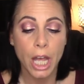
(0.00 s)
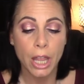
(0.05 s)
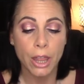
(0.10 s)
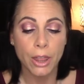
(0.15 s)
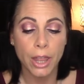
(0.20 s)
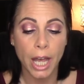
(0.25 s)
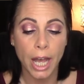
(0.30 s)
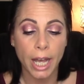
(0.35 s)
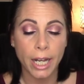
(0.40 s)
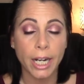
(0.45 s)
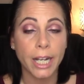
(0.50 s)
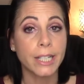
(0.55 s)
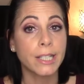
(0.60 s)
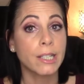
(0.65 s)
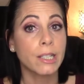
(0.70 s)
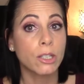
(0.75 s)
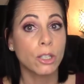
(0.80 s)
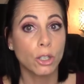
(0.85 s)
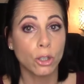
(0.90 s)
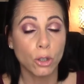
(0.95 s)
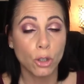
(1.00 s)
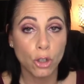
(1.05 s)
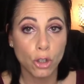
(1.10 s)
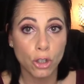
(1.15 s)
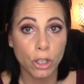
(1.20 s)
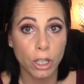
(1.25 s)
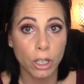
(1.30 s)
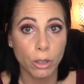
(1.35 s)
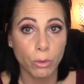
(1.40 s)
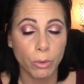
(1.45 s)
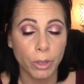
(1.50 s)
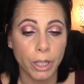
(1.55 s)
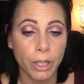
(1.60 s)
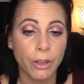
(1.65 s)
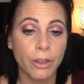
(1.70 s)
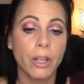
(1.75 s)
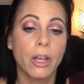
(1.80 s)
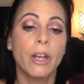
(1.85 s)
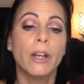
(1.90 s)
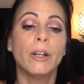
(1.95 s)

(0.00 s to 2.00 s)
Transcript: that I still struggle with,